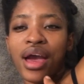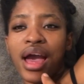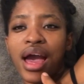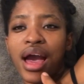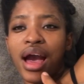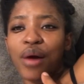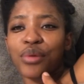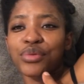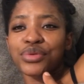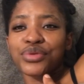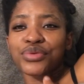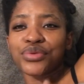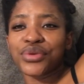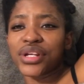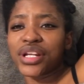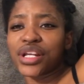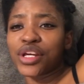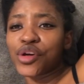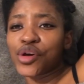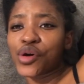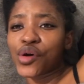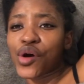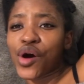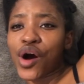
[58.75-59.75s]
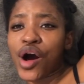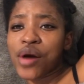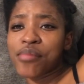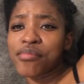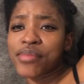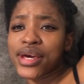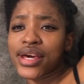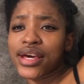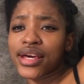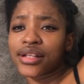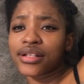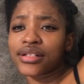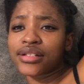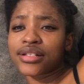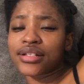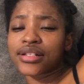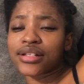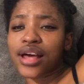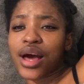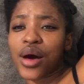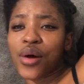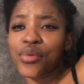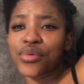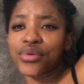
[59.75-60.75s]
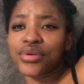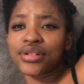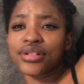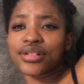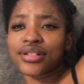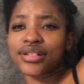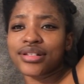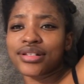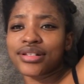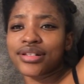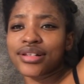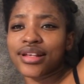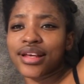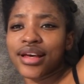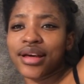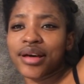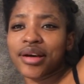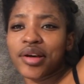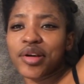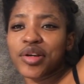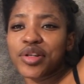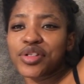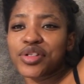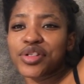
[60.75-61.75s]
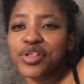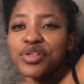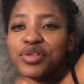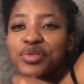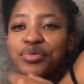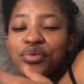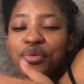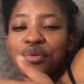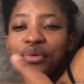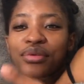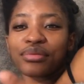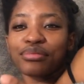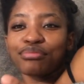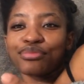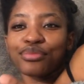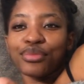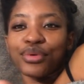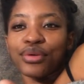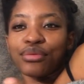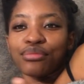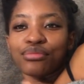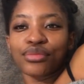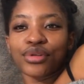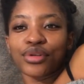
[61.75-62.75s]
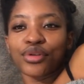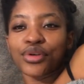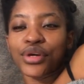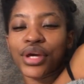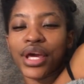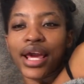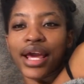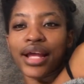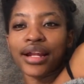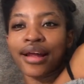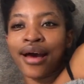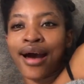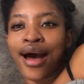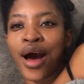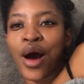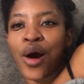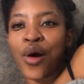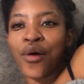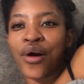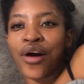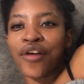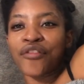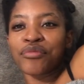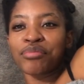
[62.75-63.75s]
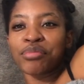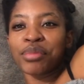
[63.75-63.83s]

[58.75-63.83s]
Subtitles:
I was reading your comments. I was just looking at how I've